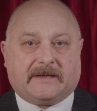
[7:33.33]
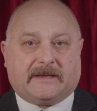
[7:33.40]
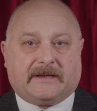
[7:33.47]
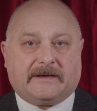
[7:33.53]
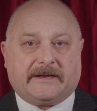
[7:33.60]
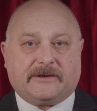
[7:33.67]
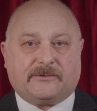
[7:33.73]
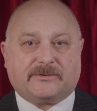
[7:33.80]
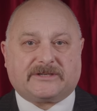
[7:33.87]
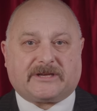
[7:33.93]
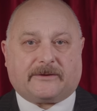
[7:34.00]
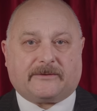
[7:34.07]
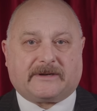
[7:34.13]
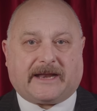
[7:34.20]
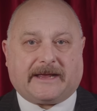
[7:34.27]
And he
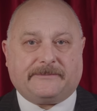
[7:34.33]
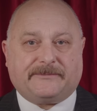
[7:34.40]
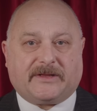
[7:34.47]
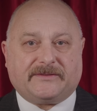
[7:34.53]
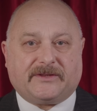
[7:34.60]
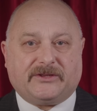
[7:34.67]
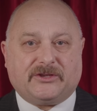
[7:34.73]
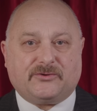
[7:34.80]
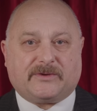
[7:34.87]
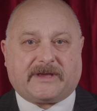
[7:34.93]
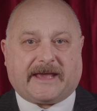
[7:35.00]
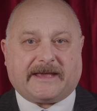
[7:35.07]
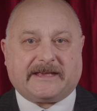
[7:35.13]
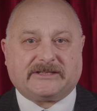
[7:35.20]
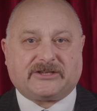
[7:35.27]
also claimed that the
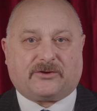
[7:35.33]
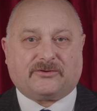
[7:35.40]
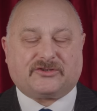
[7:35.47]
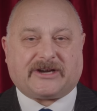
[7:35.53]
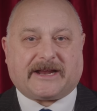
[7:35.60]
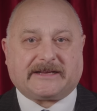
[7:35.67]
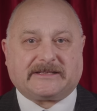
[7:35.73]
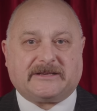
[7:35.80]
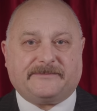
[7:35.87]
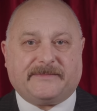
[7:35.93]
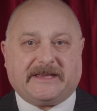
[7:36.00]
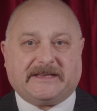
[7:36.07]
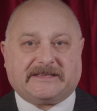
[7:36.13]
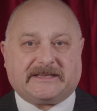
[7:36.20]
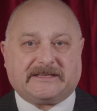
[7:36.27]
UK is on track to
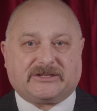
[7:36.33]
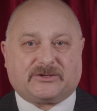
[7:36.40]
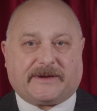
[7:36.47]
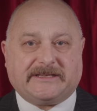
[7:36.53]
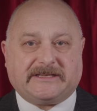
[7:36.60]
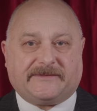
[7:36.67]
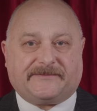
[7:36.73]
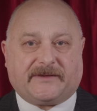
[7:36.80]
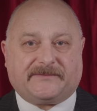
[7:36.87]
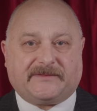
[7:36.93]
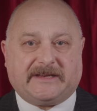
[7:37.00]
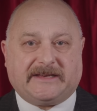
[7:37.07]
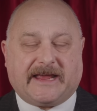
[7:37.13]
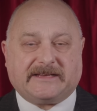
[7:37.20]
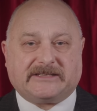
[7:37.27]
meet its
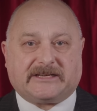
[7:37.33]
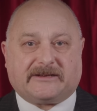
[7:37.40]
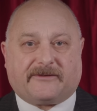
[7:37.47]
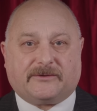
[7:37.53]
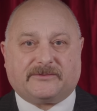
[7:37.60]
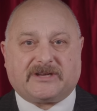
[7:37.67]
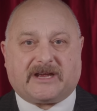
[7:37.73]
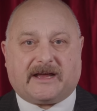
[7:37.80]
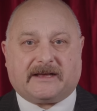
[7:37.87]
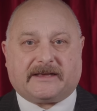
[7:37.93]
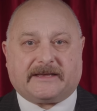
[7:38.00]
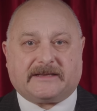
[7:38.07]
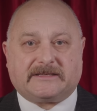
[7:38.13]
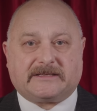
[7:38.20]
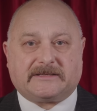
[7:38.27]
2050 net zero
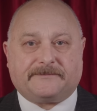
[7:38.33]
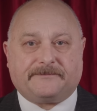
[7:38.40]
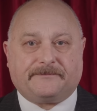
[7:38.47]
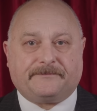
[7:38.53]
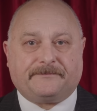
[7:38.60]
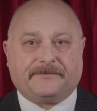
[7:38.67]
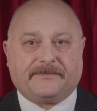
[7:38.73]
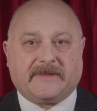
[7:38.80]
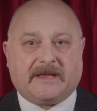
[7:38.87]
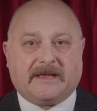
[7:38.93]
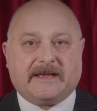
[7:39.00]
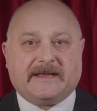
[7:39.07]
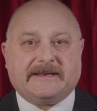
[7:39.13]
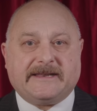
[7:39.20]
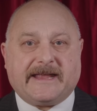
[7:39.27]
targets.
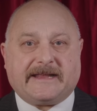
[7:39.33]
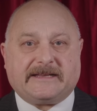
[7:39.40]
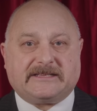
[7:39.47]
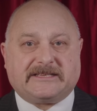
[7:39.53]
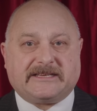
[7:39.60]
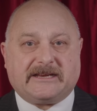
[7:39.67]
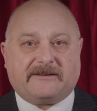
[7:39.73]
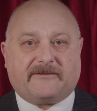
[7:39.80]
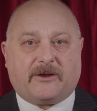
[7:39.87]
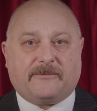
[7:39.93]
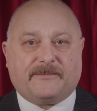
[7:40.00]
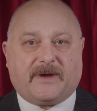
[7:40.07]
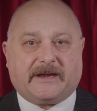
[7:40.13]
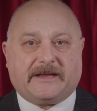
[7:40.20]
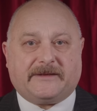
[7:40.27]
Net zero
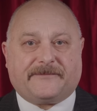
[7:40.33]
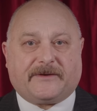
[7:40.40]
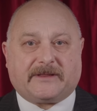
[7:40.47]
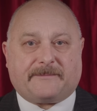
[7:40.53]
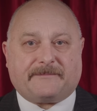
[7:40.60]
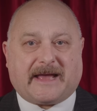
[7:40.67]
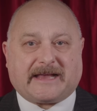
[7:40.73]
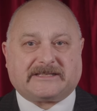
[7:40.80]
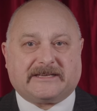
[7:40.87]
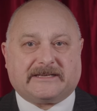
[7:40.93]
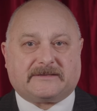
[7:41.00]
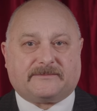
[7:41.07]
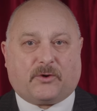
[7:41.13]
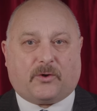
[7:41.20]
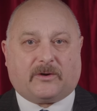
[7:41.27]
money for the
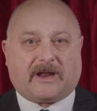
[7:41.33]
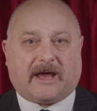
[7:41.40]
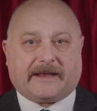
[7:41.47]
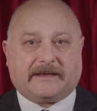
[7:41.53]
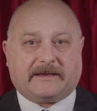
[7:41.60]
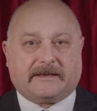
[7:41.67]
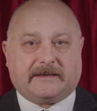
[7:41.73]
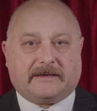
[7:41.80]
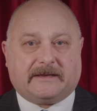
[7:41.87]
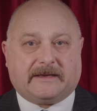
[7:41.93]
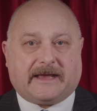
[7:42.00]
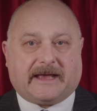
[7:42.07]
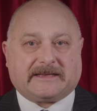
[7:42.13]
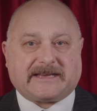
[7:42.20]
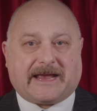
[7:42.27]
masses, more like,
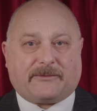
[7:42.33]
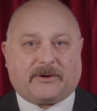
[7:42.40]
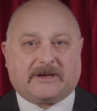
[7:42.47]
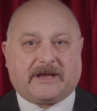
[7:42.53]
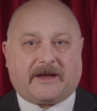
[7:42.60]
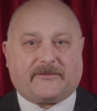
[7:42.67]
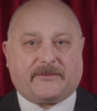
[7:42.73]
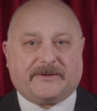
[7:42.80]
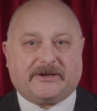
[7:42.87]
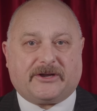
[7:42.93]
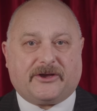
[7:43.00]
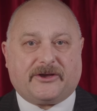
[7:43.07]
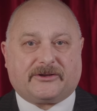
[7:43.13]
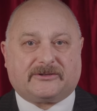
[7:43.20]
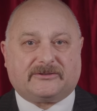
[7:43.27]
as our government
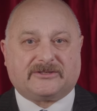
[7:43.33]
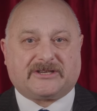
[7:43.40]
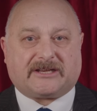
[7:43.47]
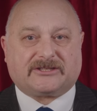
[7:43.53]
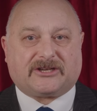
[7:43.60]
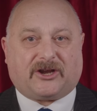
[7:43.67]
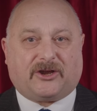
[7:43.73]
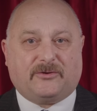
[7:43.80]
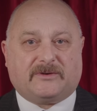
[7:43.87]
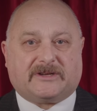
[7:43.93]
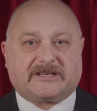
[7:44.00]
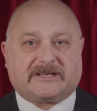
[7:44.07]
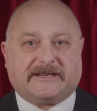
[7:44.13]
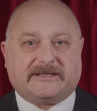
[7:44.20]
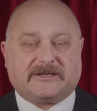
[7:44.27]
hurtles us
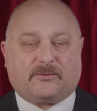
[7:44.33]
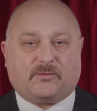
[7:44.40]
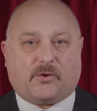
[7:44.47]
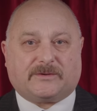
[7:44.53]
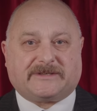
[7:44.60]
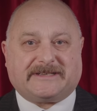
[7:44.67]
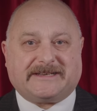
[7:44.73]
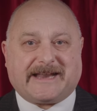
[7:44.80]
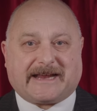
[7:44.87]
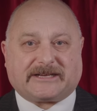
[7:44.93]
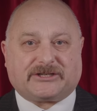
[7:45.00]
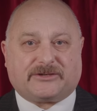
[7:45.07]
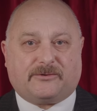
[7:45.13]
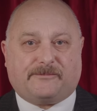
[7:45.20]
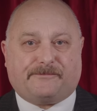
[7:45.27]
cluelessly towards
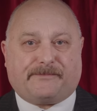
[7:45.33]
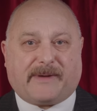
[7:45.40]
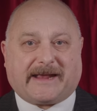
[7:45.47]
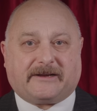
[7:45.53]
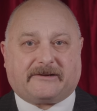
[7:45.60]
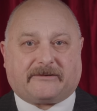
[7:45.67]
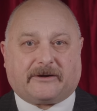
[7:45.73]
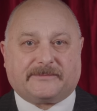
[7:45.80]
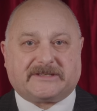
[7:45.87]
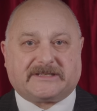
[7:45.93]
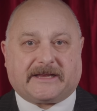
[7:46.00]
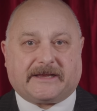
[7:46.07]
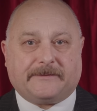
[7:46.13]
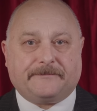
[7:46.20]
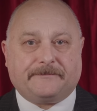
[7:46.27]
national
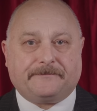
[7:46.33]
bankruptcy.